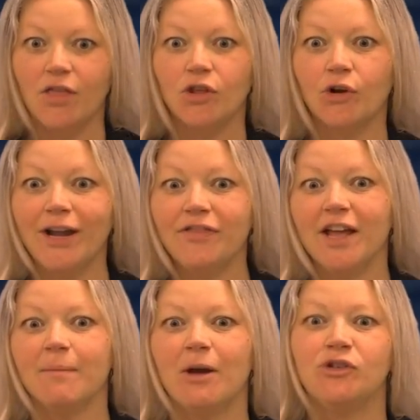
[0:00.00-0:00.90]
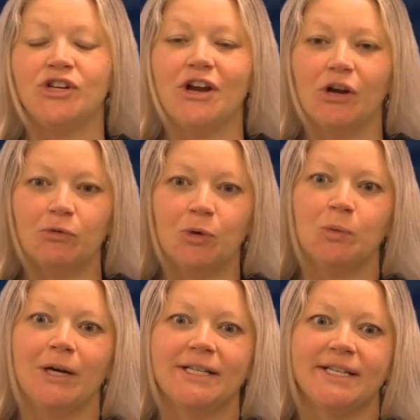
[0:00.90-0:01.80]
The great thing about generic
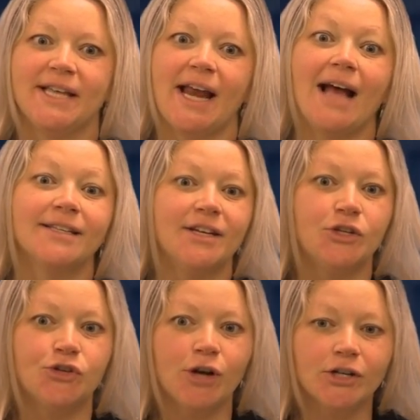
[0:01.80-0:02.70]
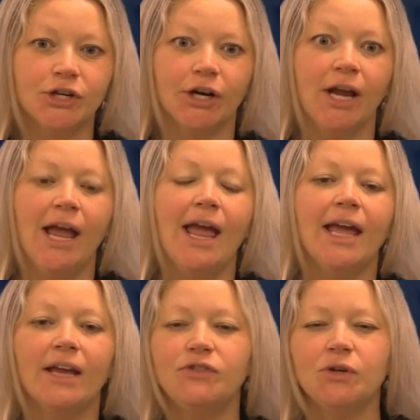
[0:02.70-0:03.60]
rubrics is that as an instructor,
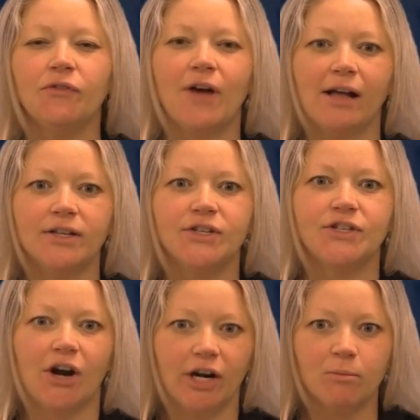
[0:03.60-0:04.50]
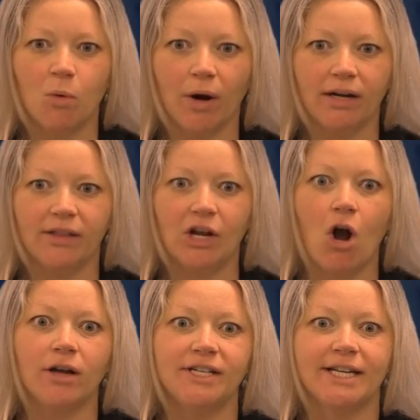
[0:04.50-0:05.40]
it gives you a valid starting point in the
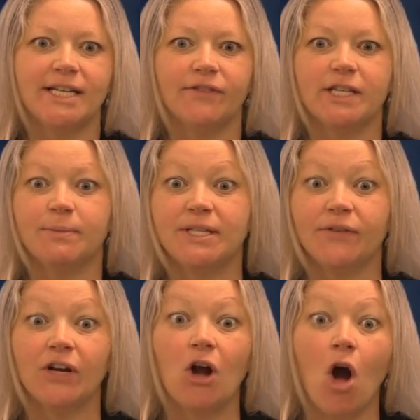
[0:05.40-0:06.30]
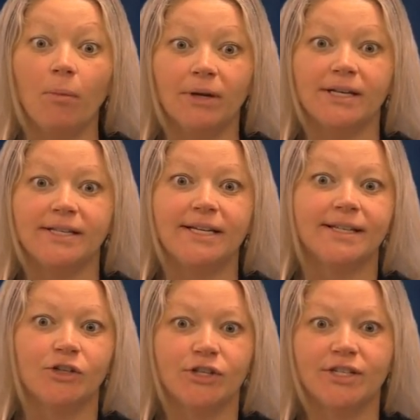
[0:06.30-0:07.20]
context of a specific competency
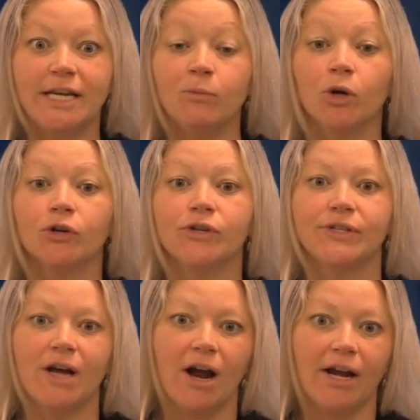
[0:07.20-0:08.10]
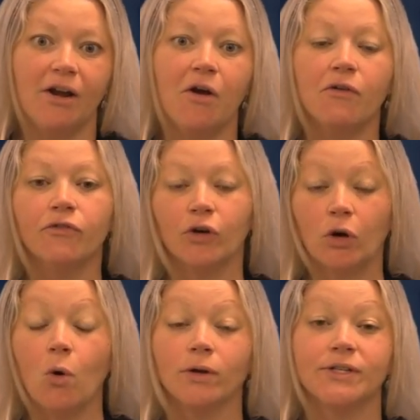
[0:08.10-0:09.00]
such as teamwork or design for a
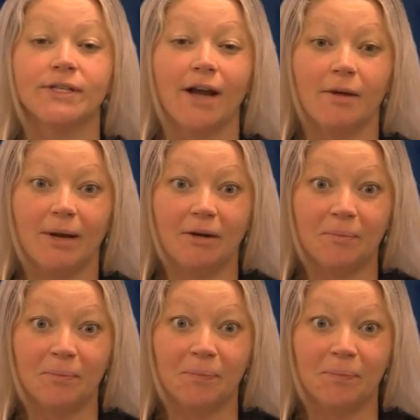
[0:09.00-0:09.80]
course assignment.